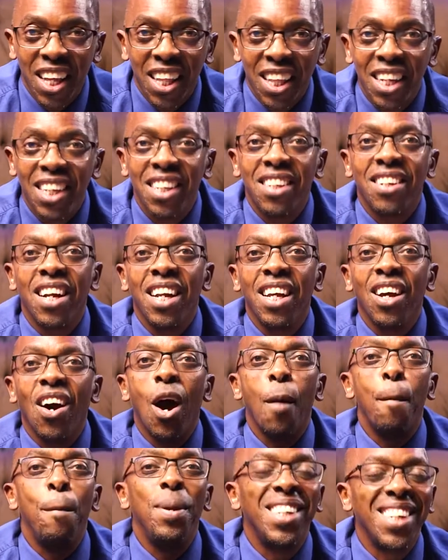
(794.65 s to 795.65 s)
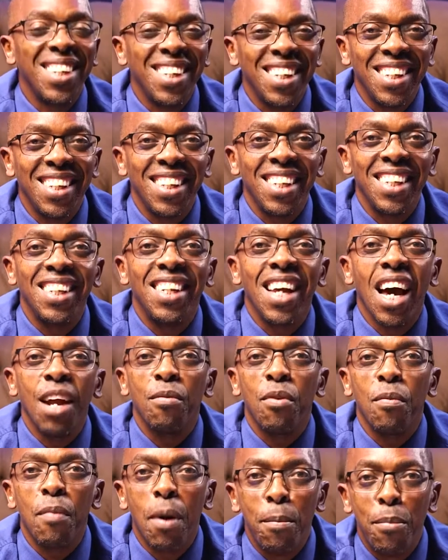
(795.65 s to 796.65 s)
that is running our businesses is done
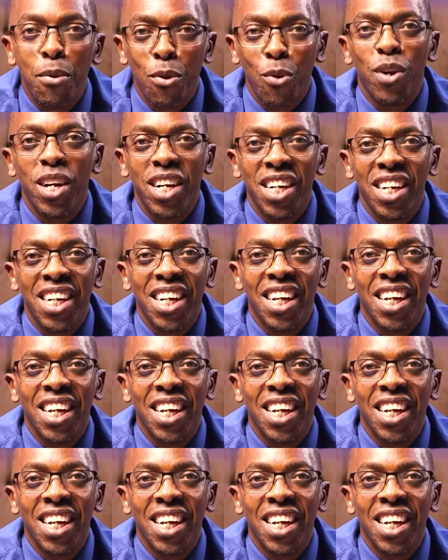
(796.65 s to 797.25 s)
from abroad.